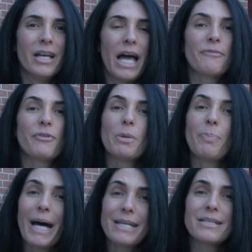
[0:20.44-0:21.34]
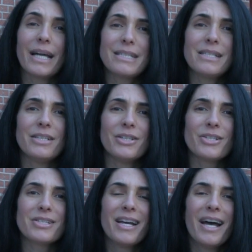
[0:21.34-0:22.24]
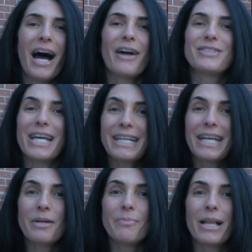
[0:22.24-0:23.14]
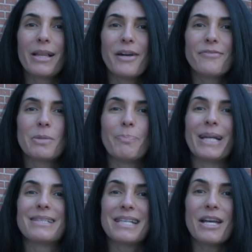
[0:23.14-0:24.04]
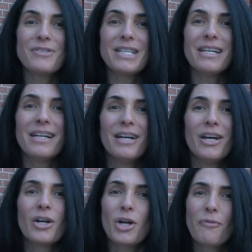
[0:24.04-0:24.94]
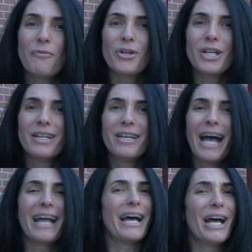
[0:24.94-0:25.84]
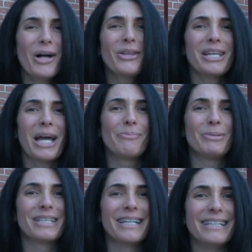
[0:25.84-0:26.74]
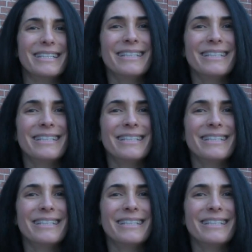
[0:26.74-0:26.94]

And for the past 19 years, I've dedicated my life to pet safety, comfort, and a healthy appetite.